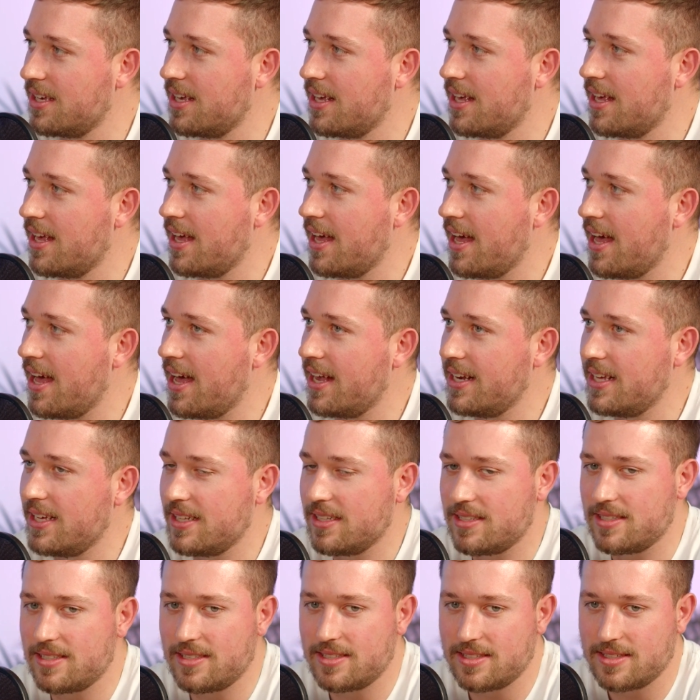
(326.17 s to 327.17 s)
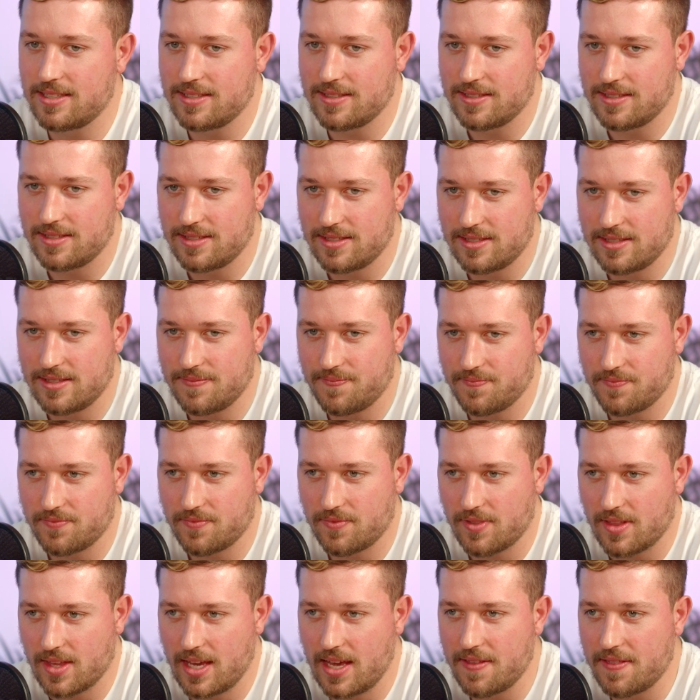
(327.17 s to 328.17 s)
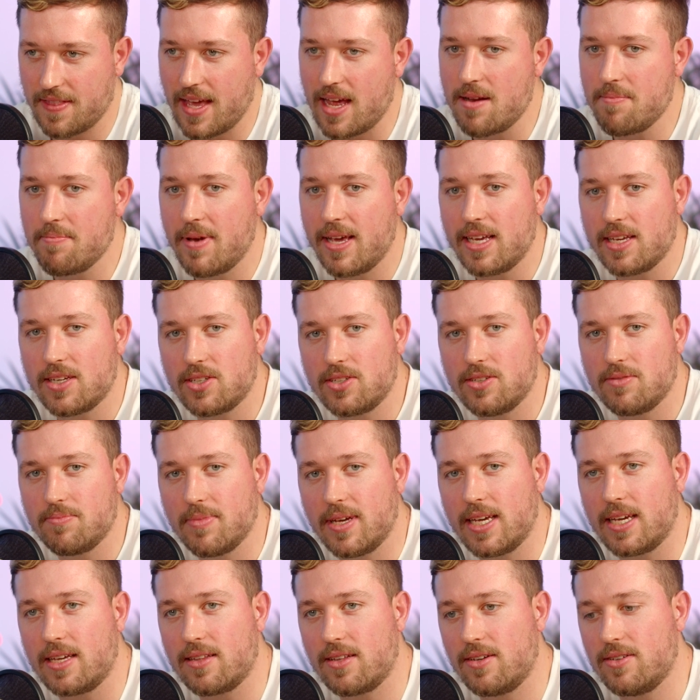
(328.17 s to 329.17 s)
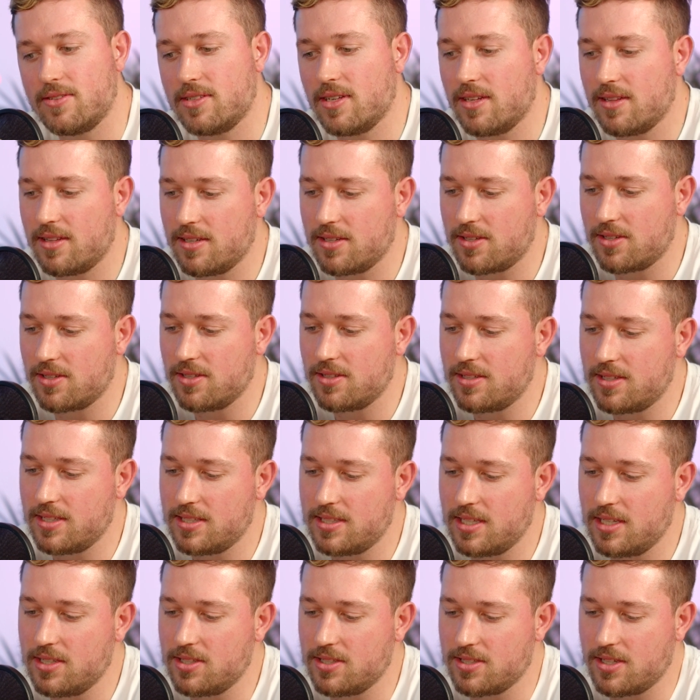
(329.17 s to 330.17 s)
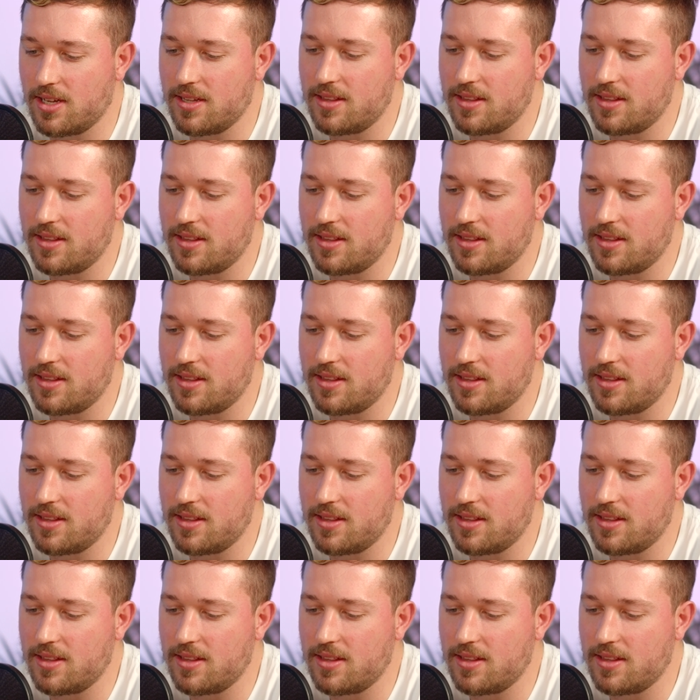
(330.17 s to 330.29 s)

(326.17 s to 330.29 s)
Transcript: Yeah, and it's it then makes you make those other good decisions.